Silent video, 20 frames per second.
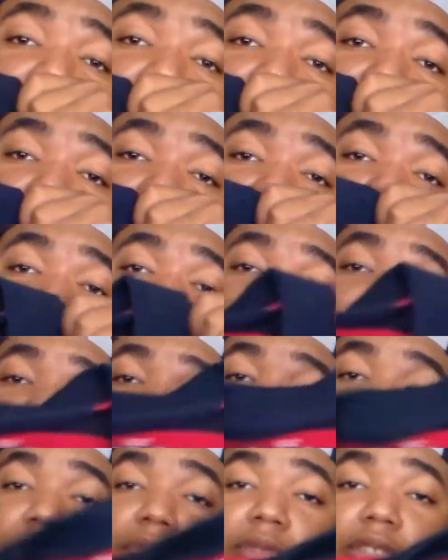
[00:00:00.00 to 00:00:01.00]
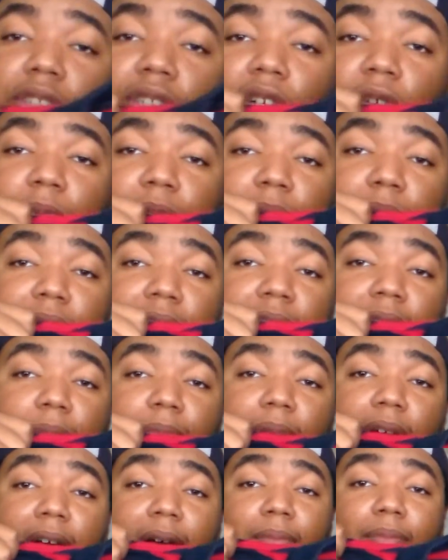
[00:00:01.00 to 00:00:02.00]
Um, you know me, man.
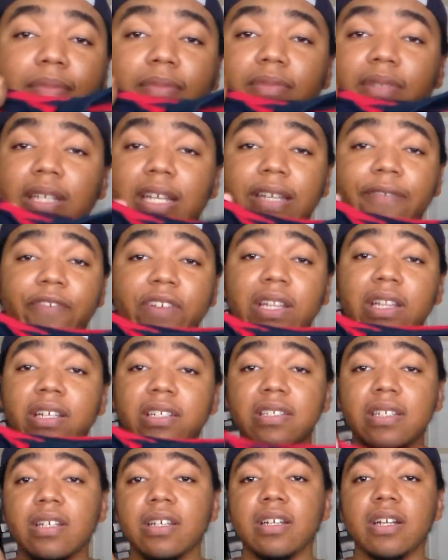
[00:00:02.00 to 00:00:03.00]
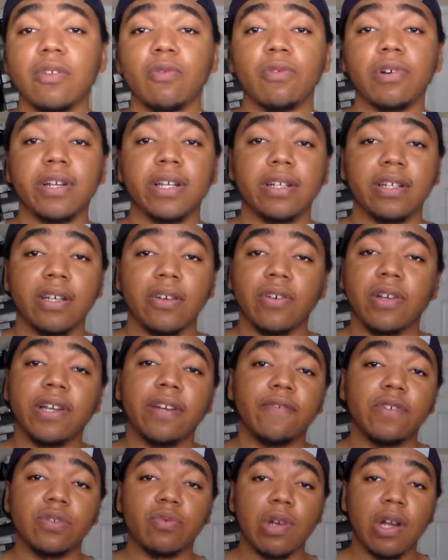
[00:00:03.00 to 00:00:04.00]
I'm, I'm. If it looks good, I'm wearing it. I don't
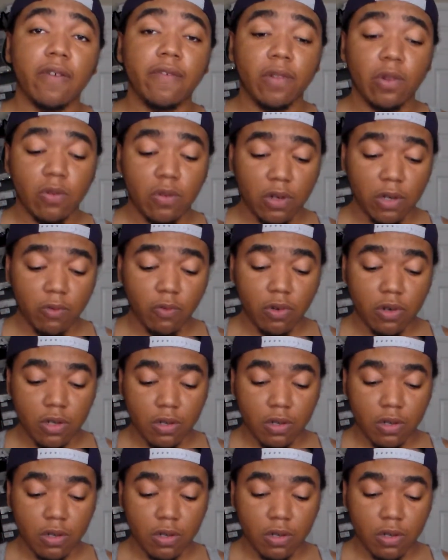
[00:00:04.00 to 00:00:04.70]
care if it's Ralph Lauren,